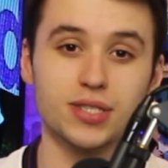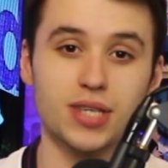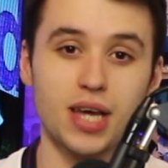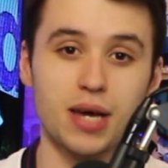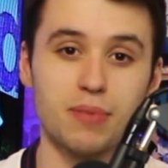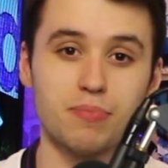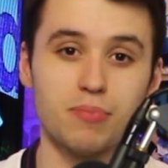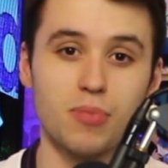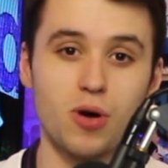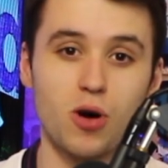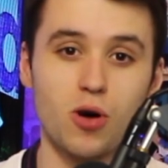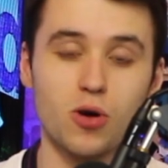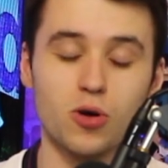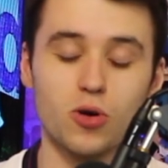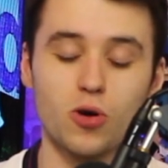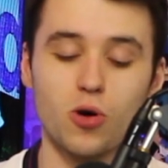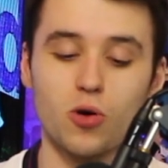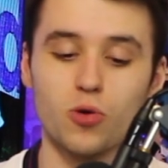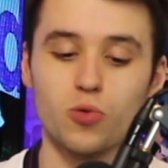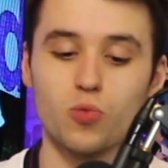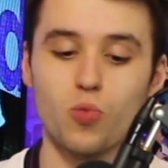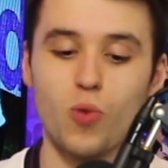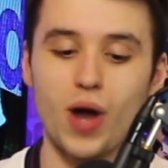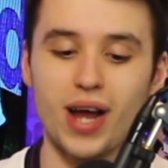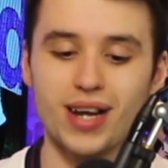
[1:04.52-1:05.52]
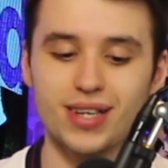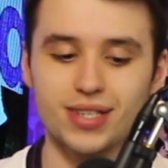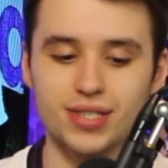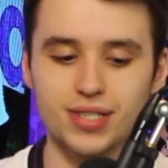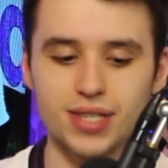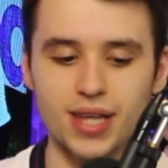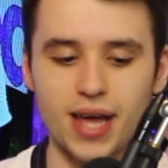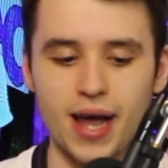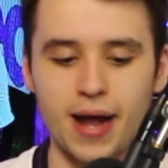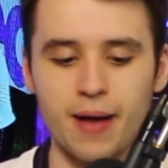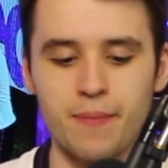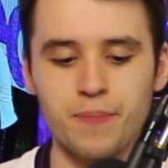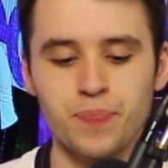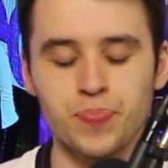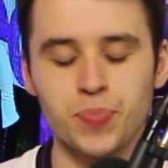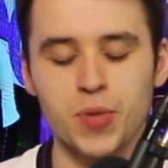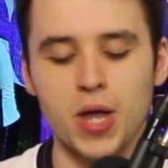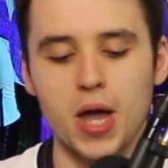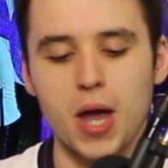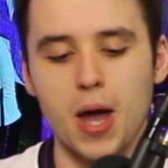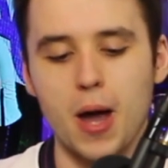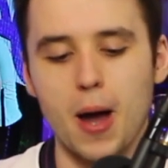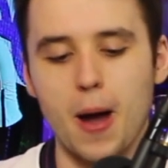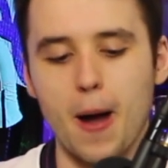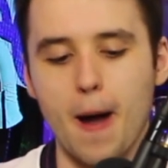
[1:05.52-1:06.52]
Denmark on Wednesday.
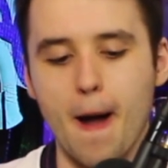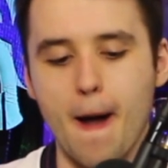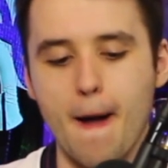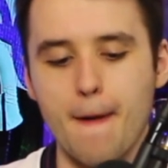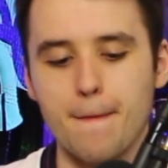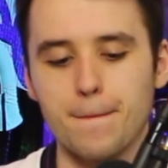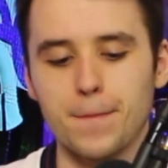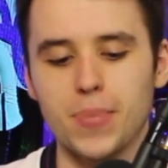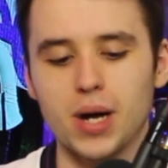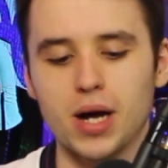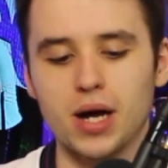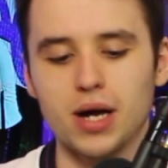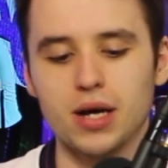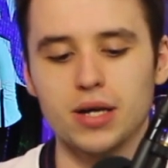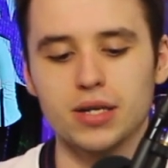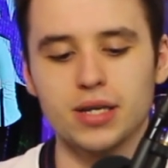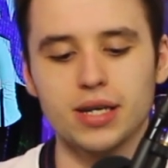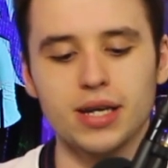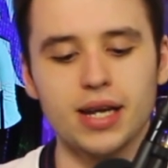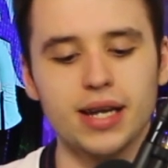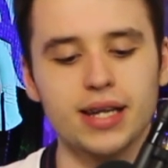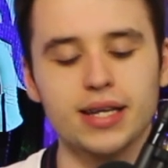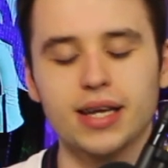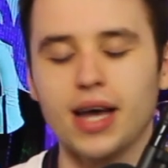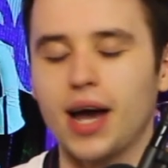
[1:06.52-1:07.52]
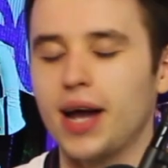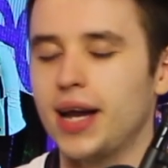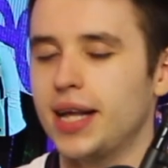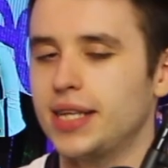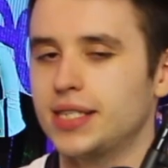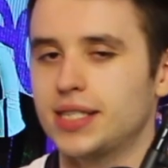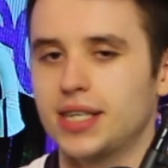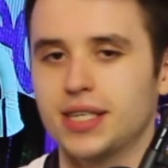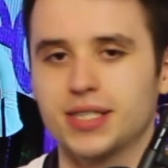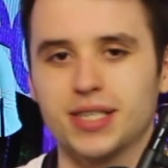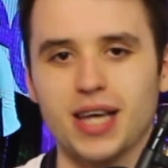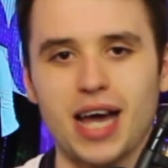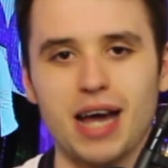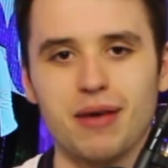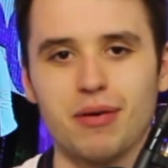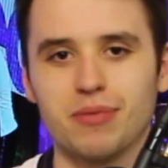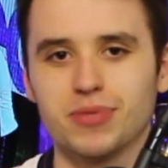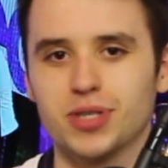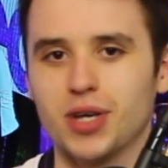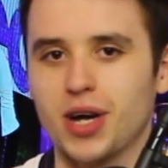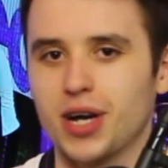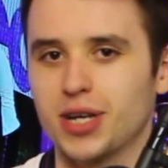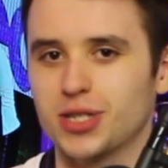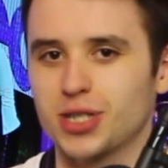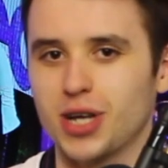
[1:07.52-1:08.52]
But getting into this game, I'm
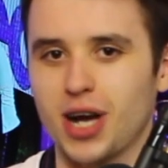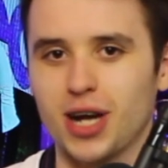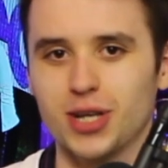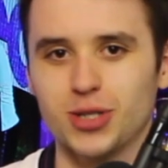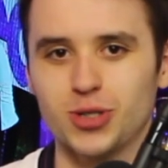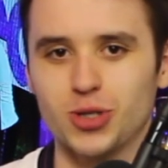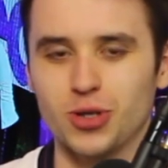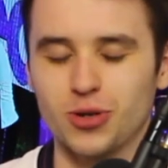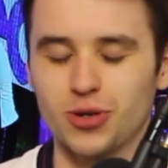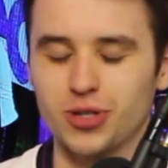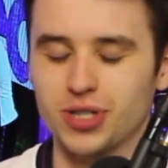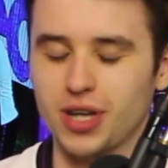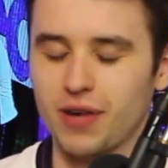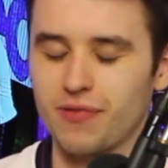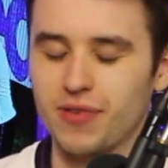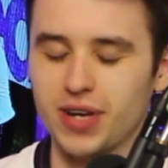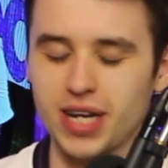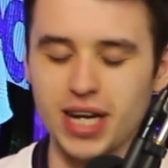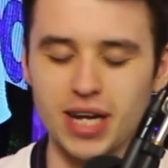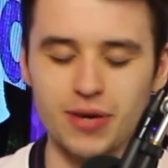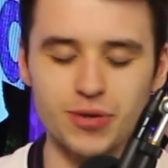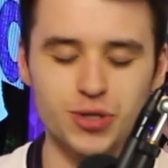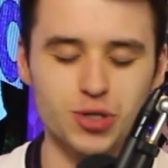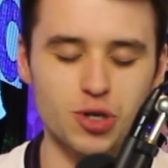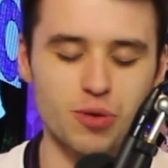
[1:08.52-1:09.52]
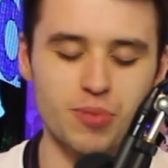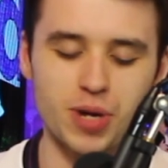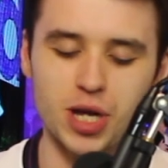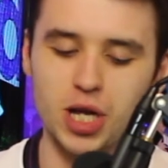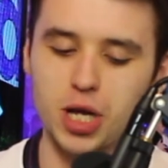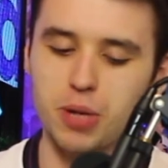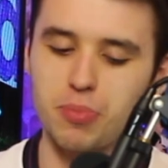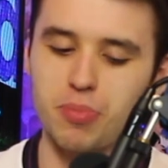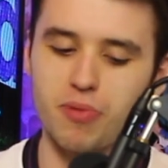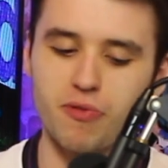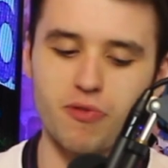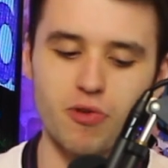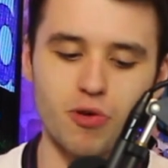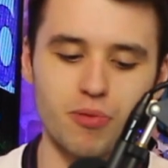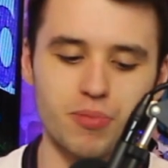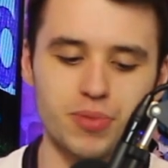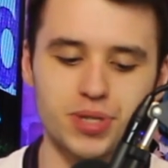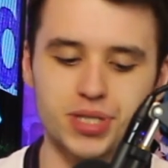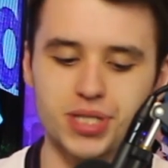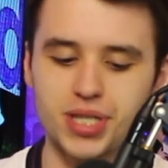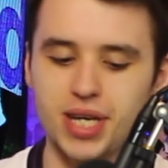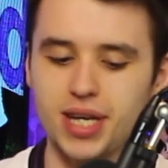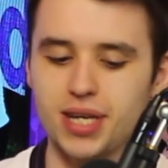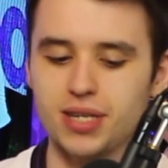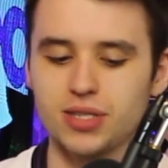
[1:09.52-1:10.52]
so excited too, because I think there were so many good
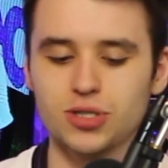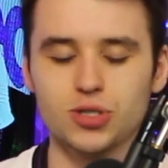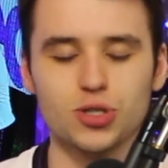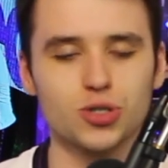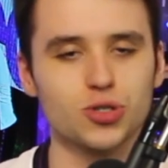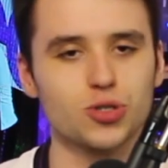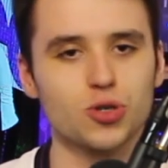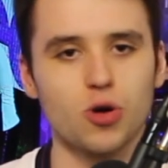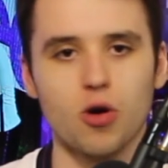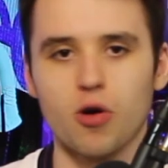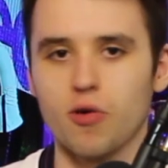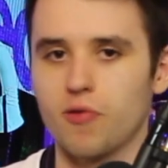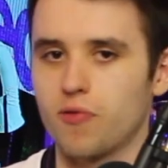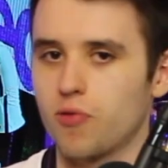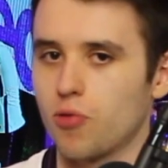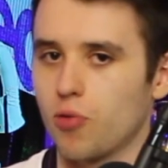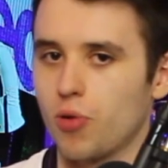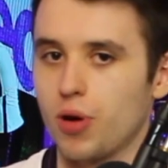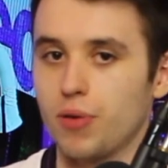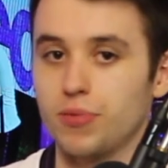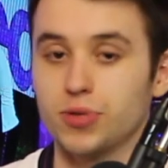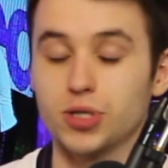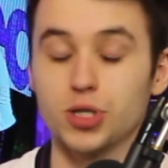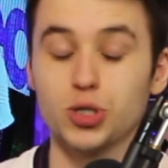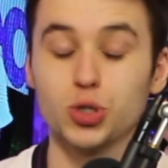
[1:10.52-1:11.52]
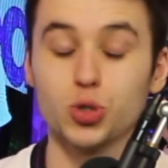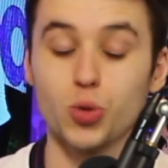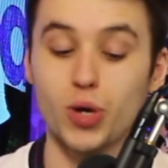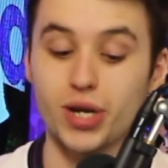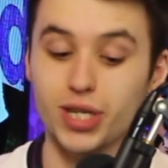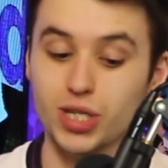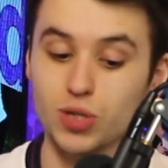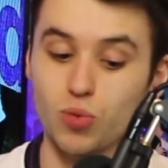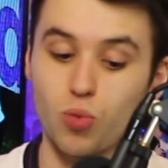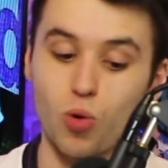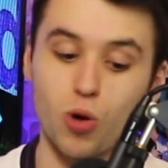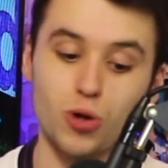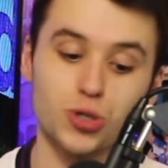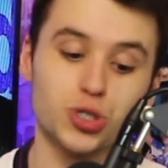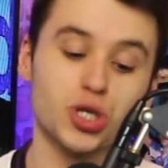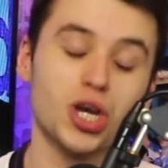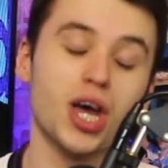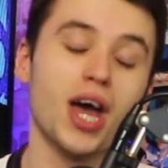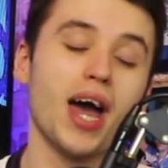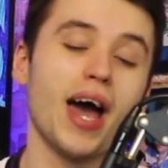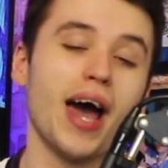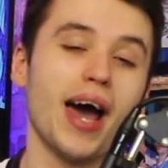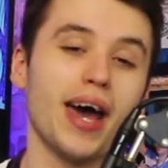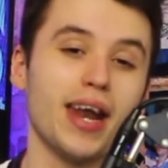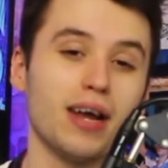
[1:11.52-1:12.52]
performances. Just overall, it was a joy to watch,
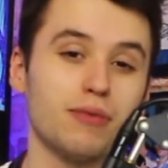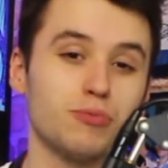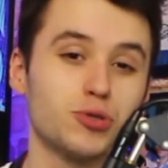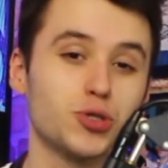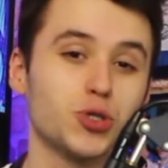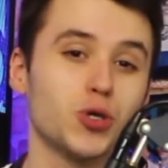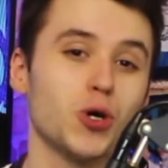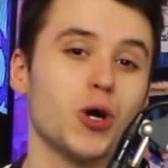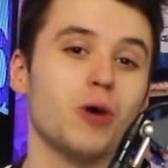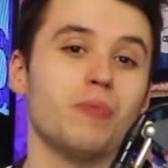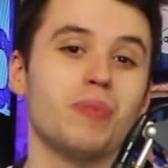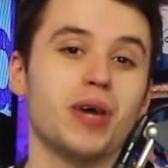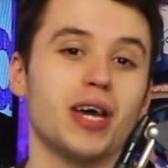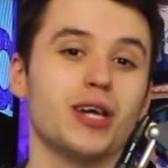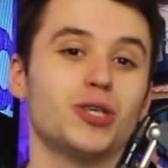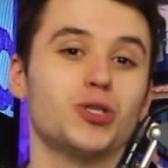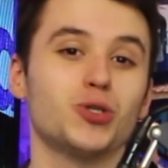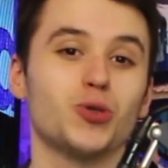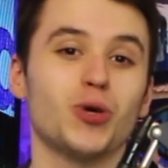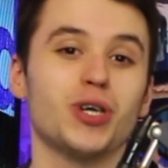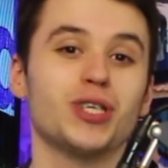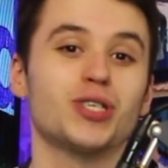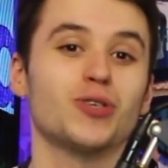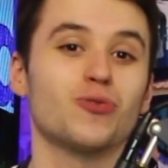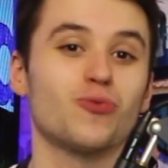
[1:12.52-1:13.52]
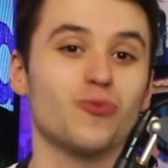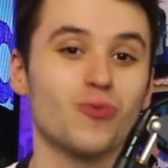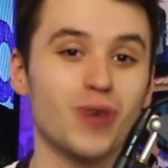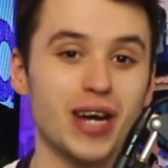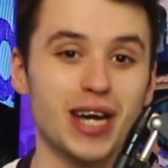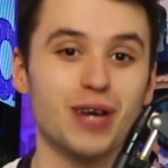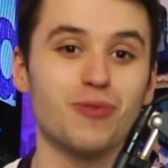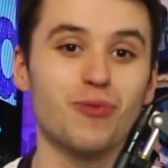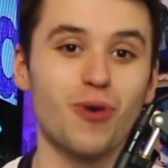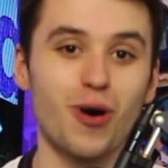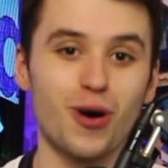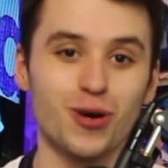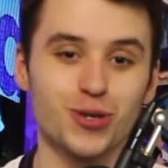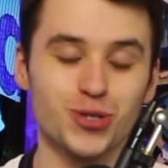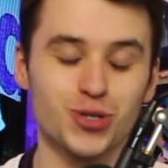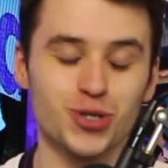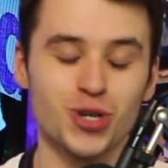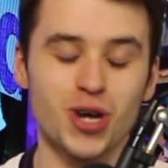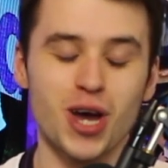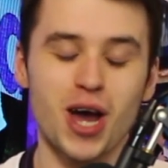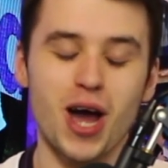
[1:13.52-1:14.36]
and I'm sure it'll be a joy to rewatch